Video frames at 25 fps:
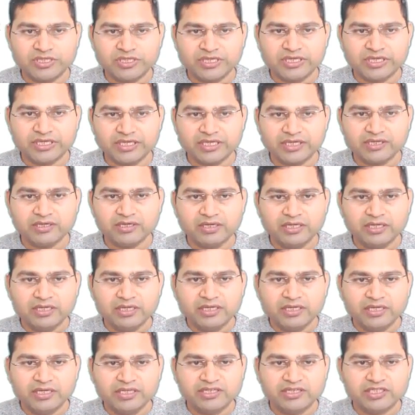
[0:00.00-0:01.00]
there
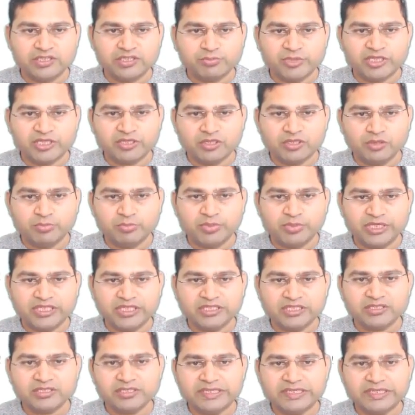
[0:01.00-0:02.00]
in this particular
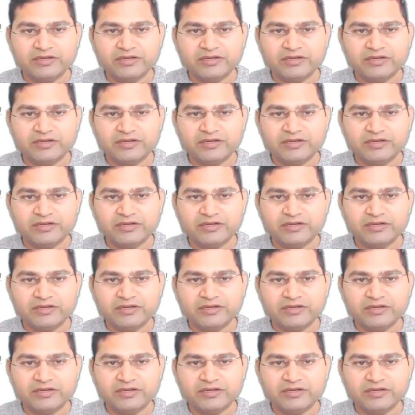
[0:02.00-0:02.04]
page,